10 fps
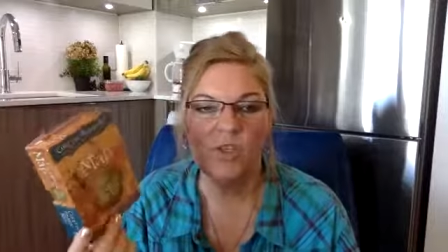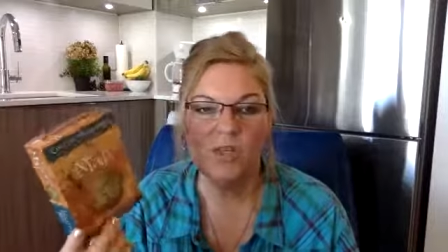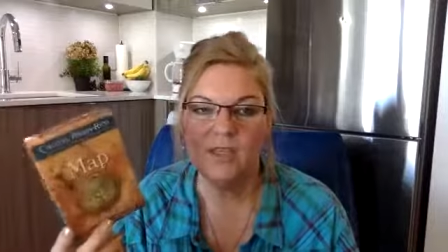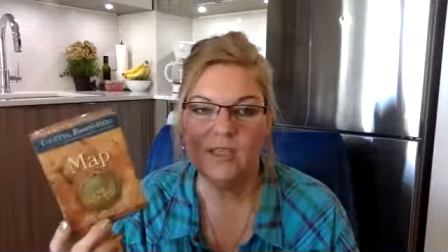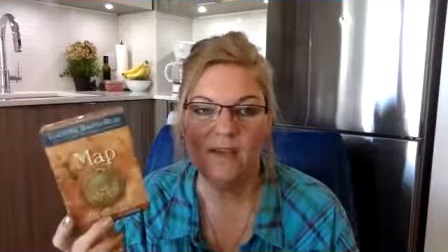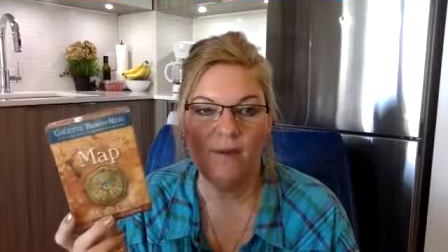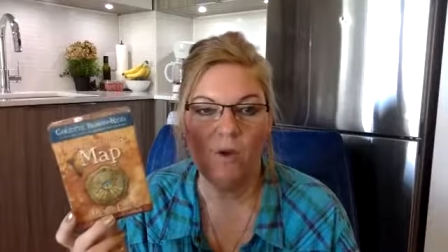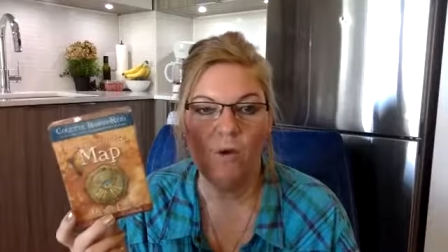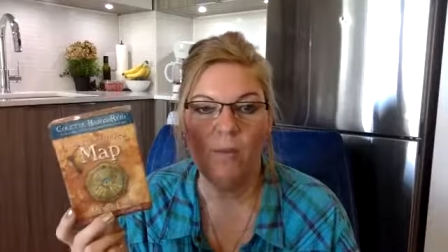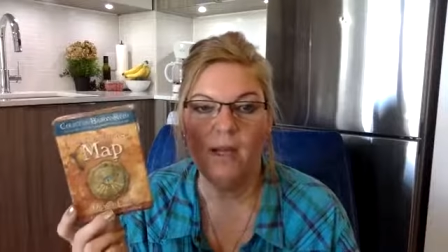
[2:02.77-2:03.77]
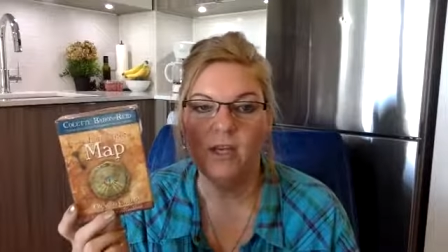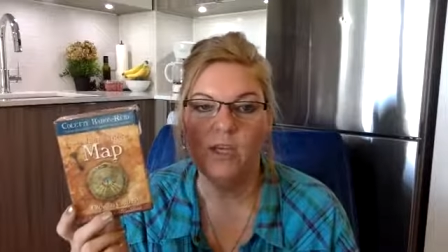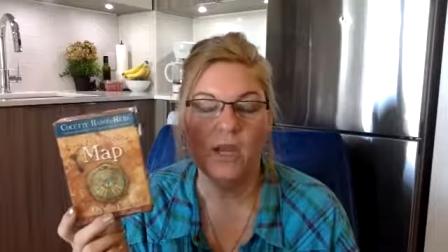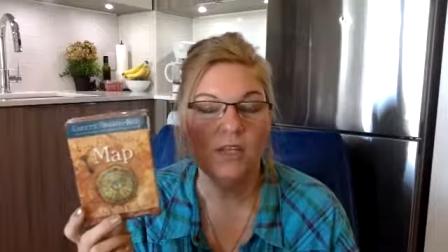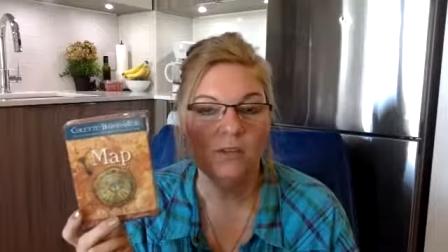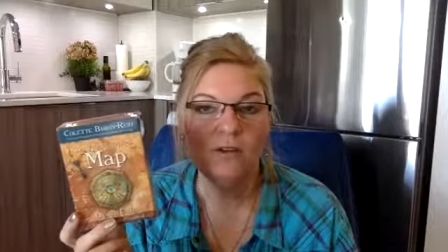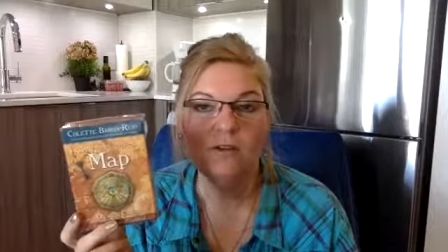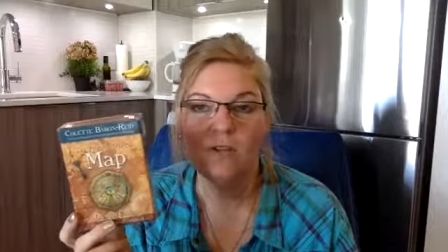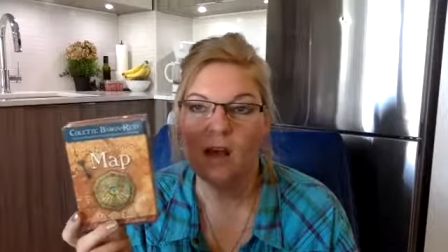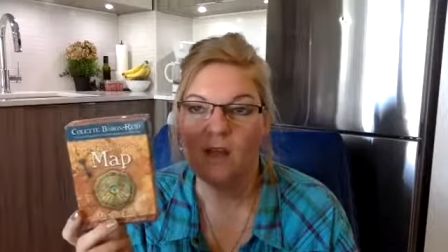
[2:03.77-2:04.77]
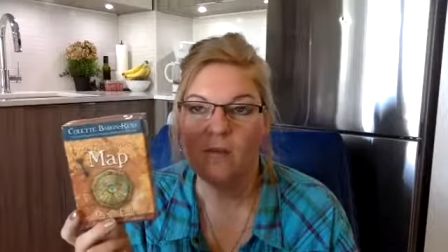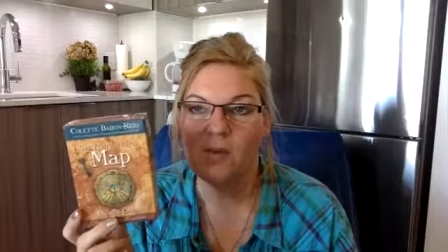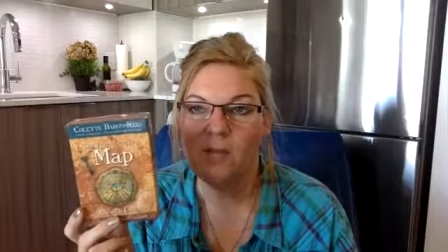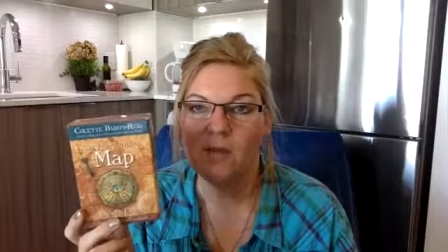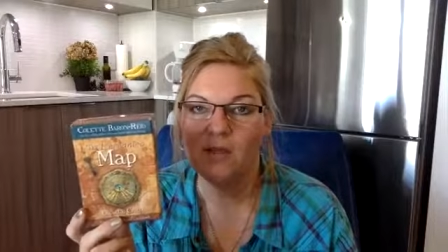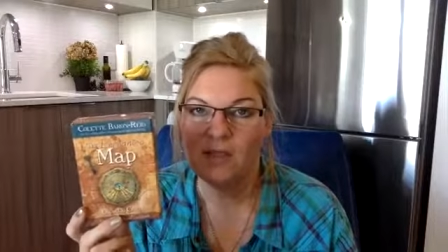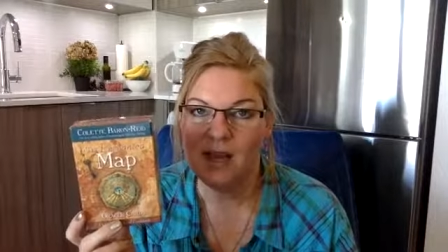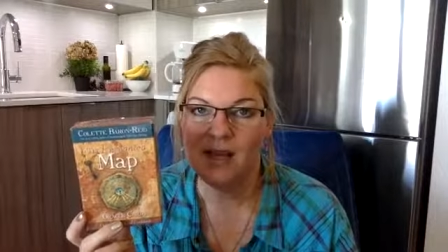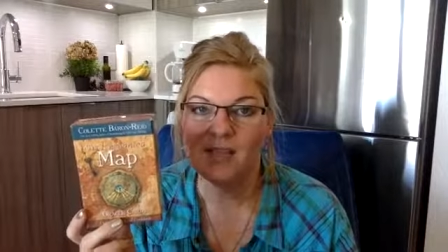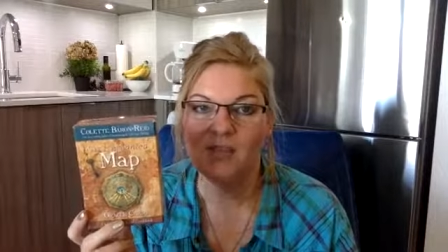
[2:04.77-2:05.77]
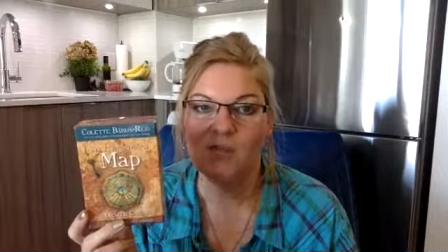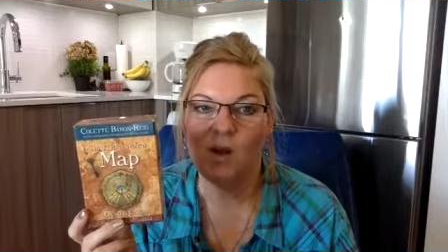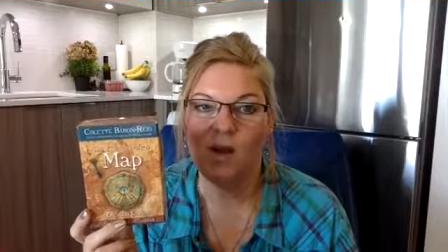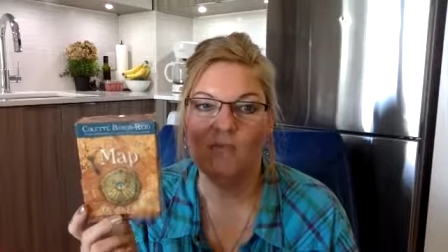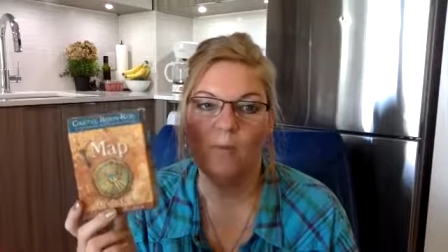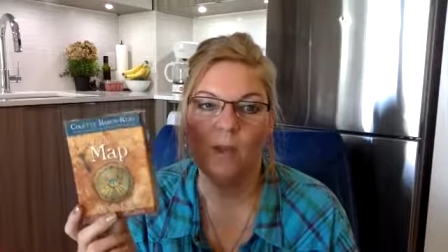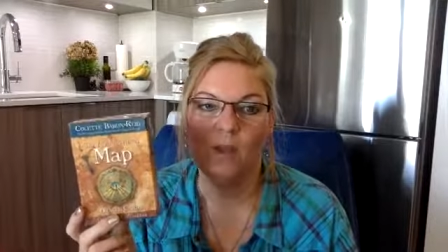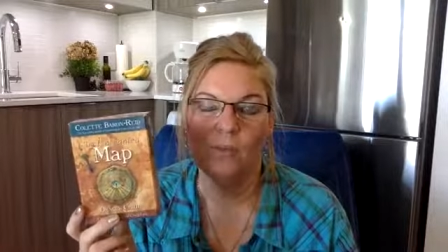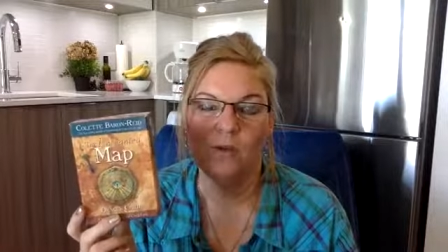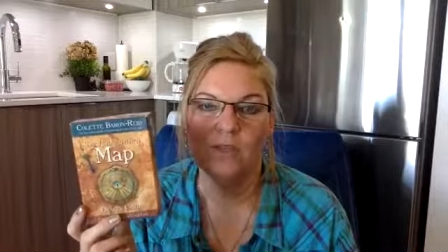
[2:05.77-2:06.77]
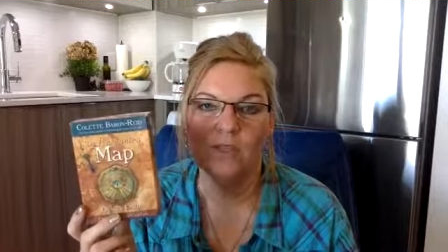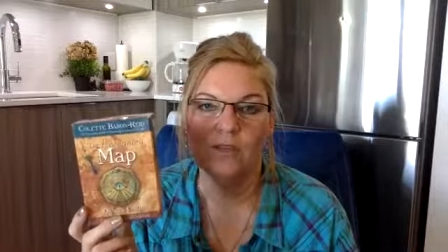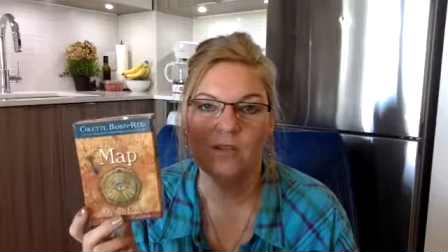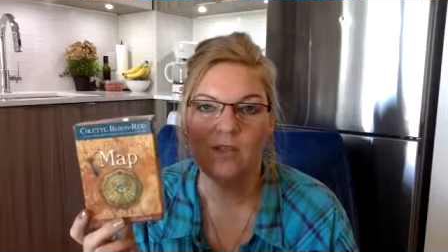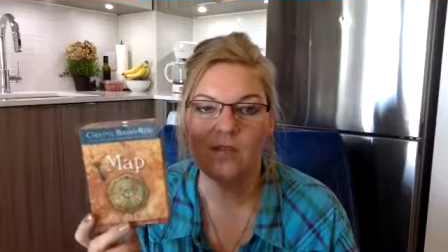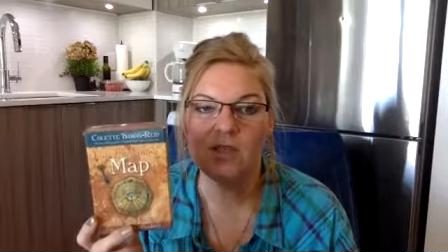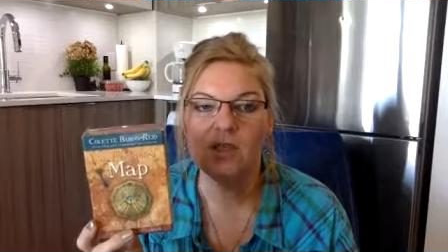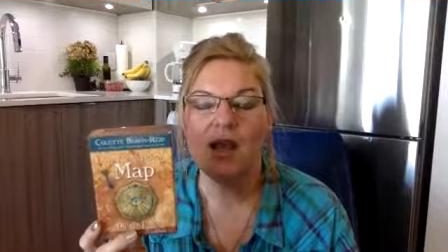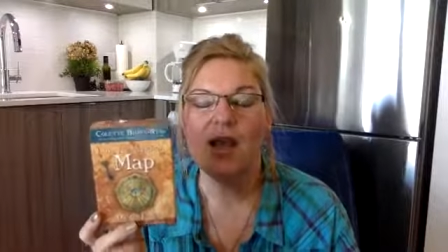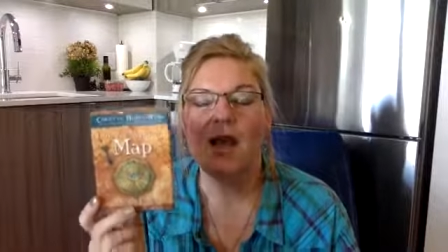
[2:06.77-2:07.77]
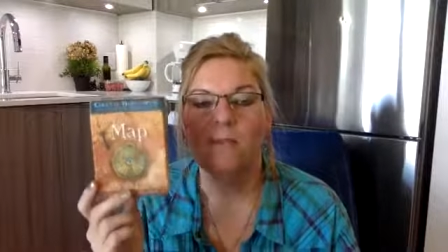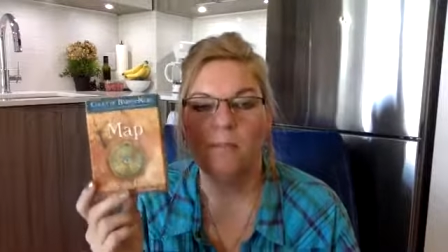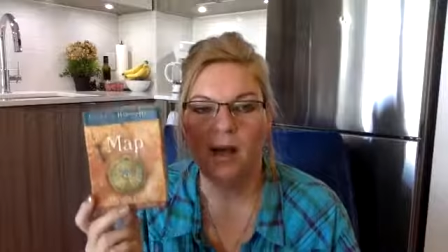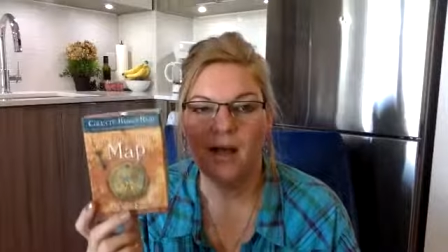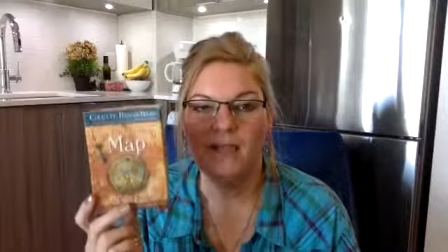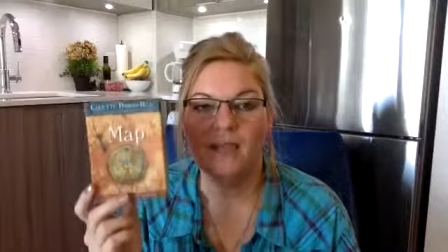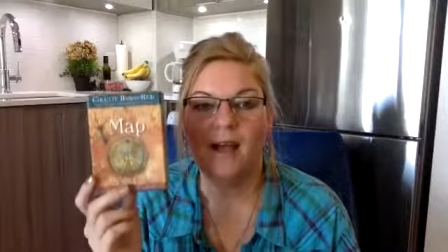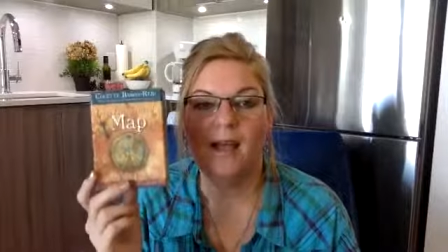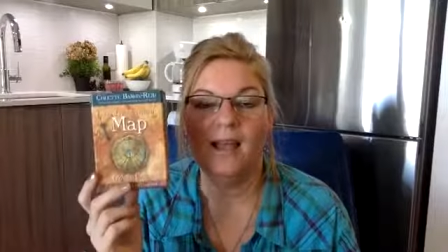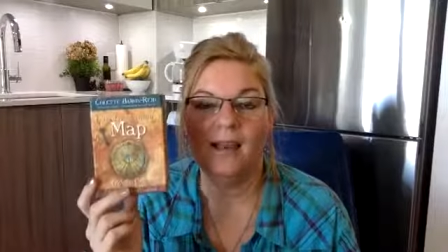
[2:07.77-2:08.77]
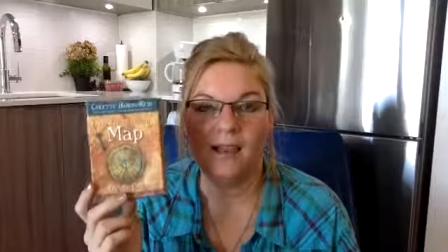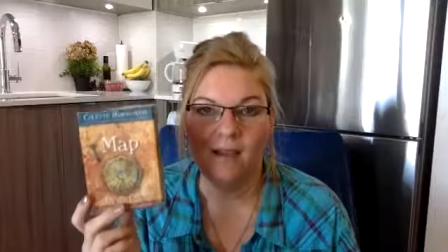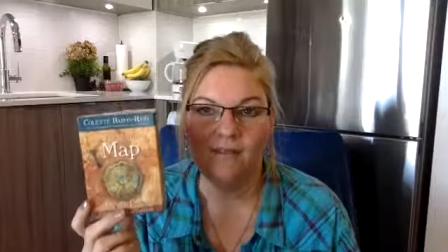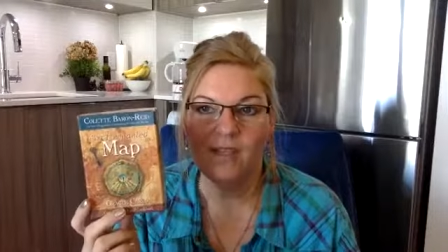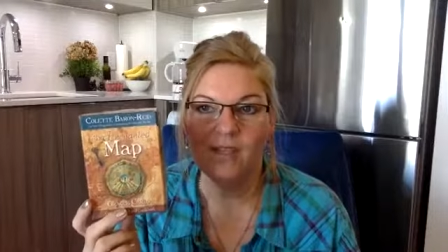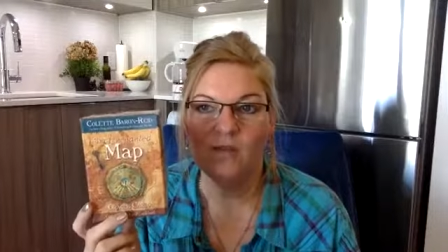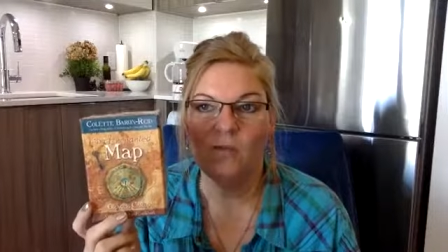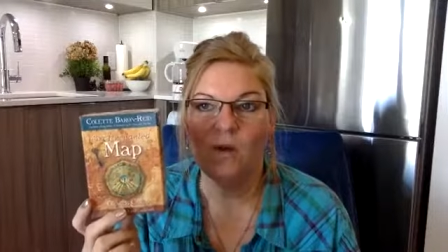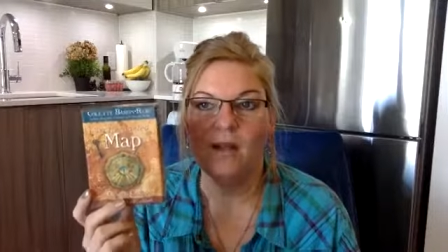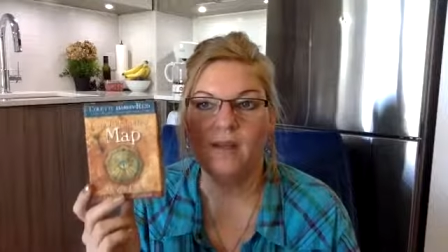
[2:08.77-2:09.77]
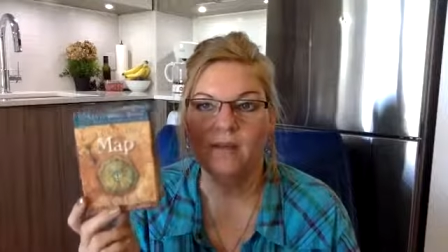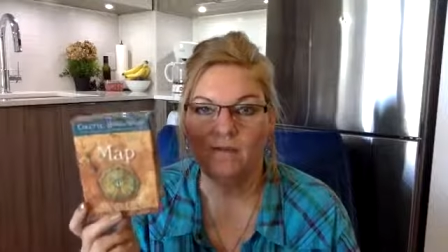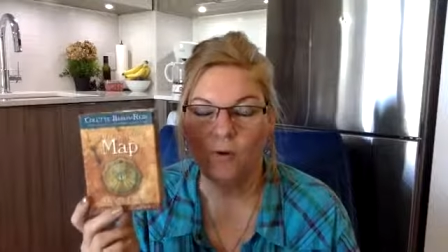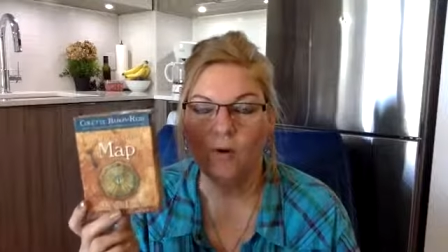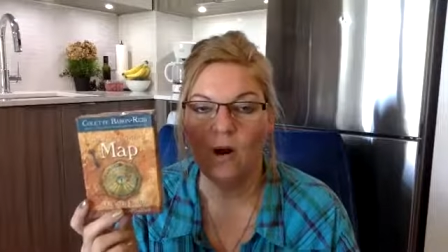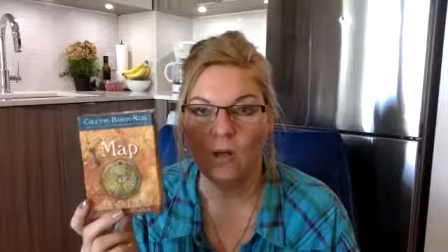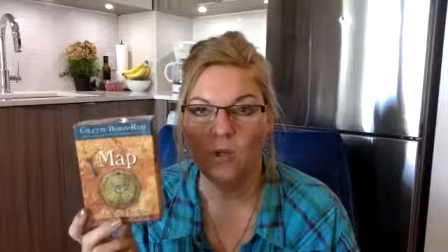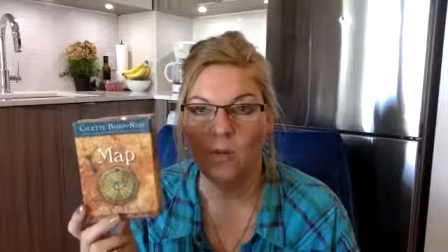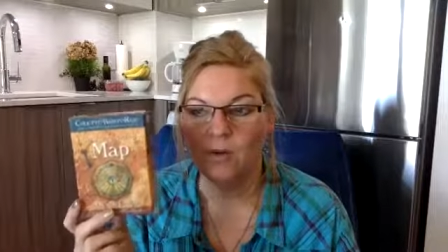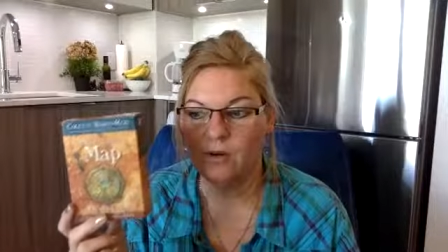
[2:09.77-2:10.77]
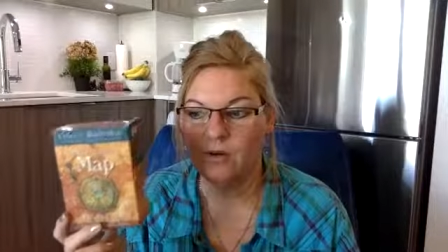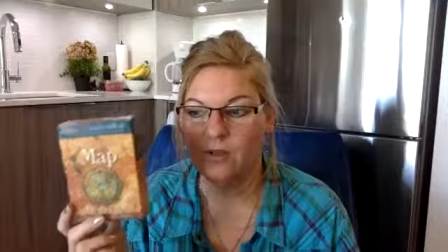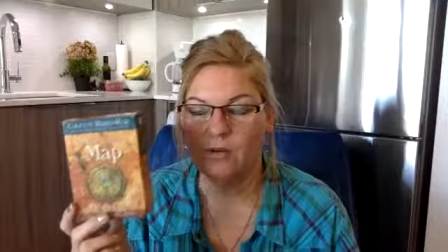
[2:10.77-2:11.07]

does have a whole bunch. I do use other people's decks as well for my own personal use, but I love this one for entrepreneurs.